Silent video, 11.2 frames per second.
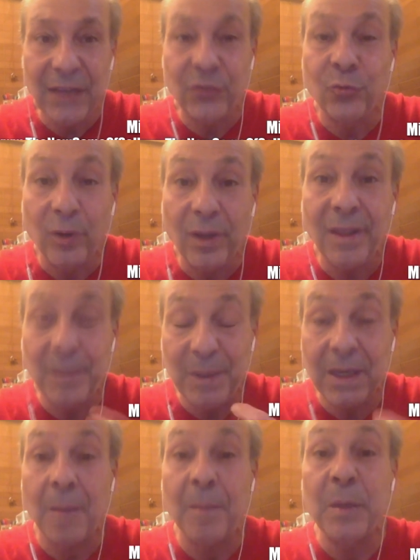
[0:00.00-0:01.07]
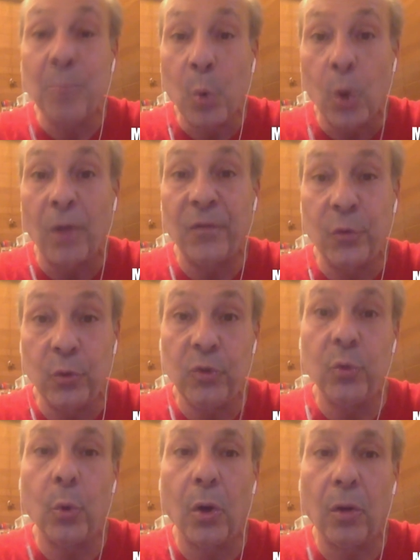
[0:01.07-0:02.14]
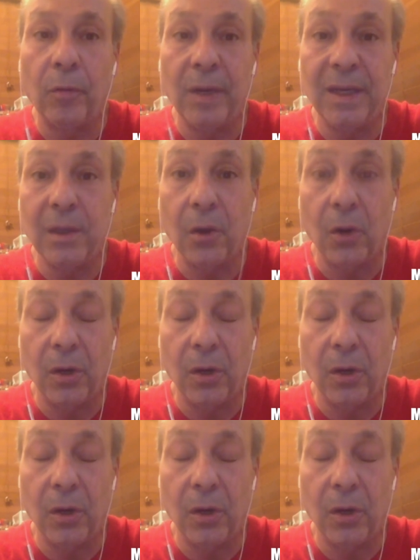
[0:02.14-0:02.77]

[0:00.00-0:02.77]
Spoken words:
really becoming more of who you already are.